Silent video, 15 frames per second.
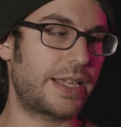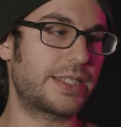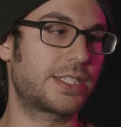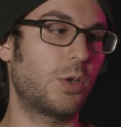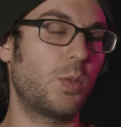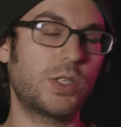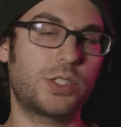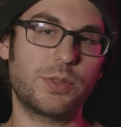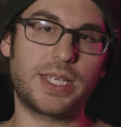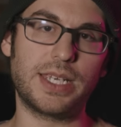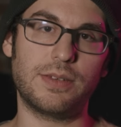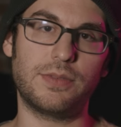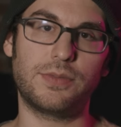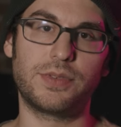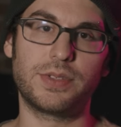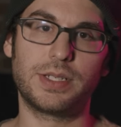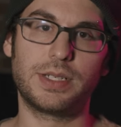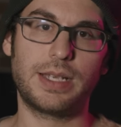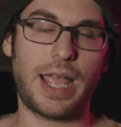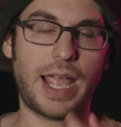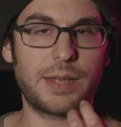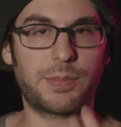I still want to give
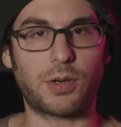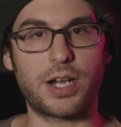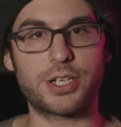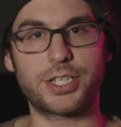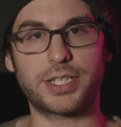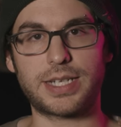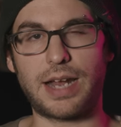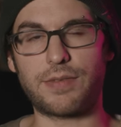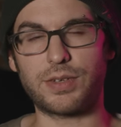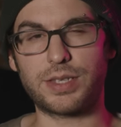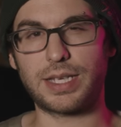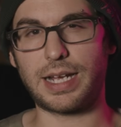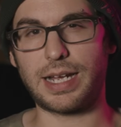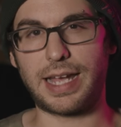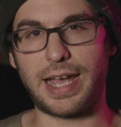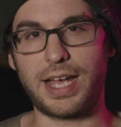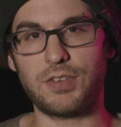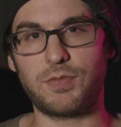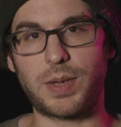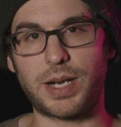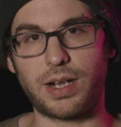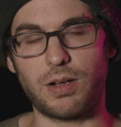a project everything I
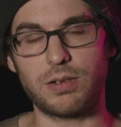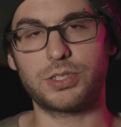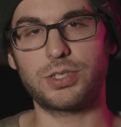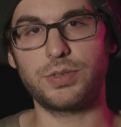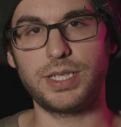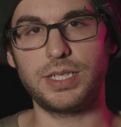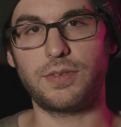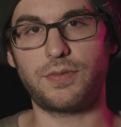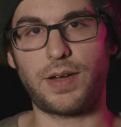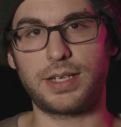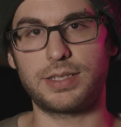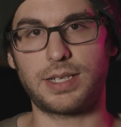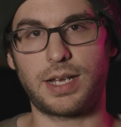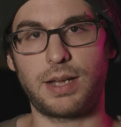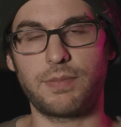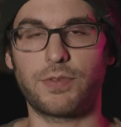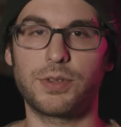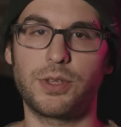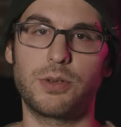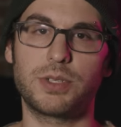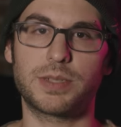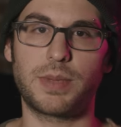have, but I also need to find time
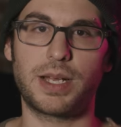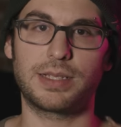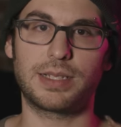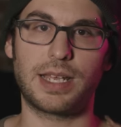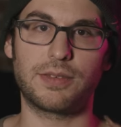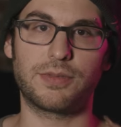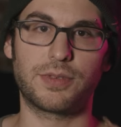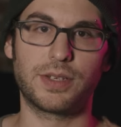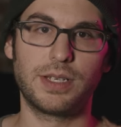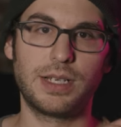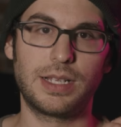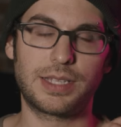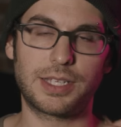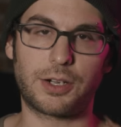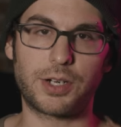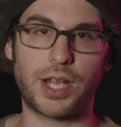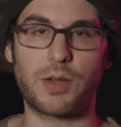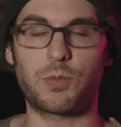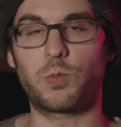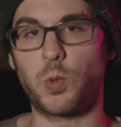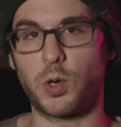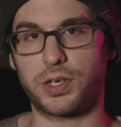for those in my life that are
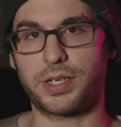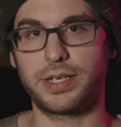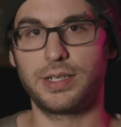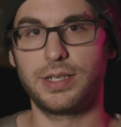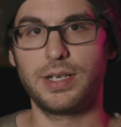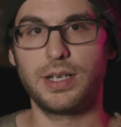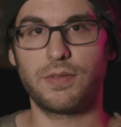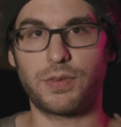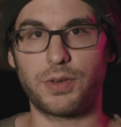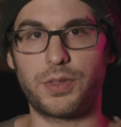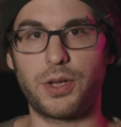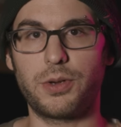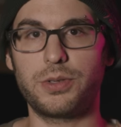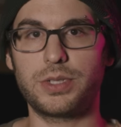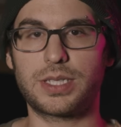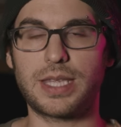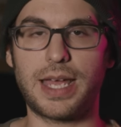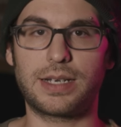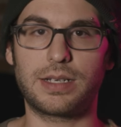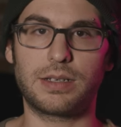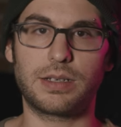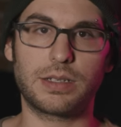not work, for those
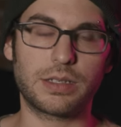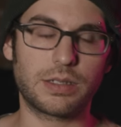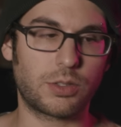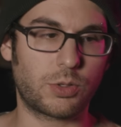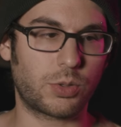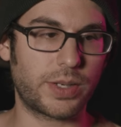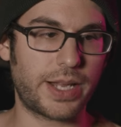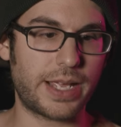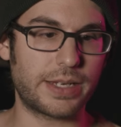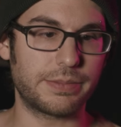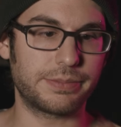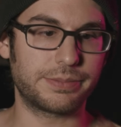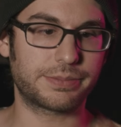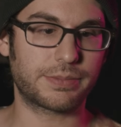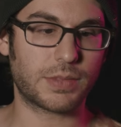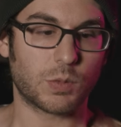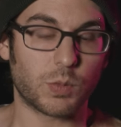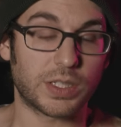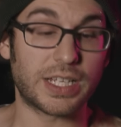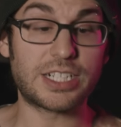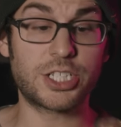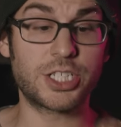that create
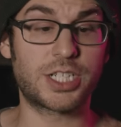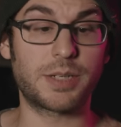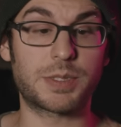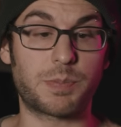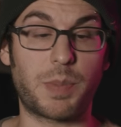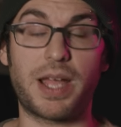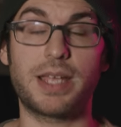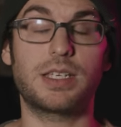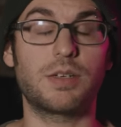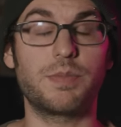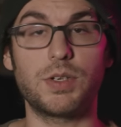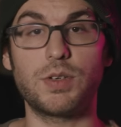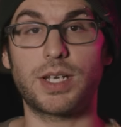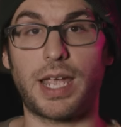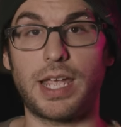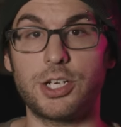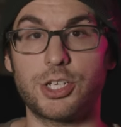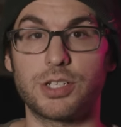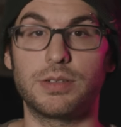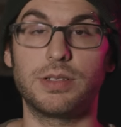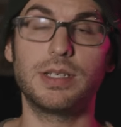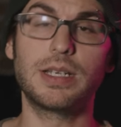relationships by
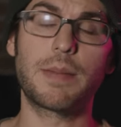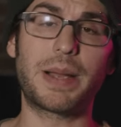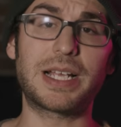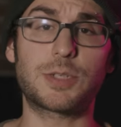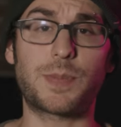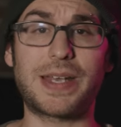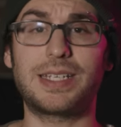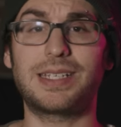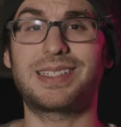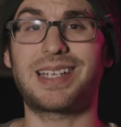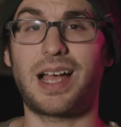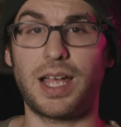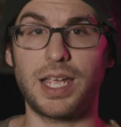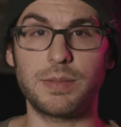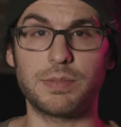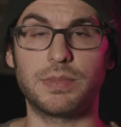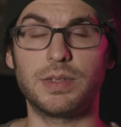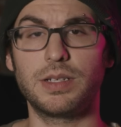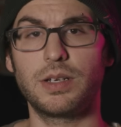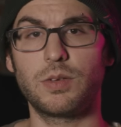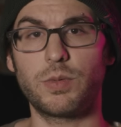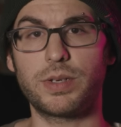communication, by spending time
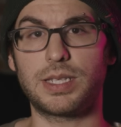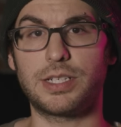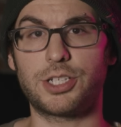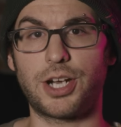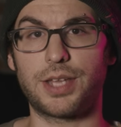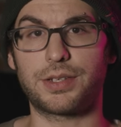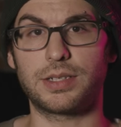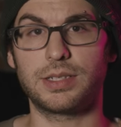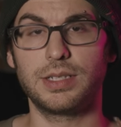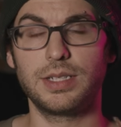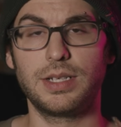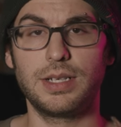with each other.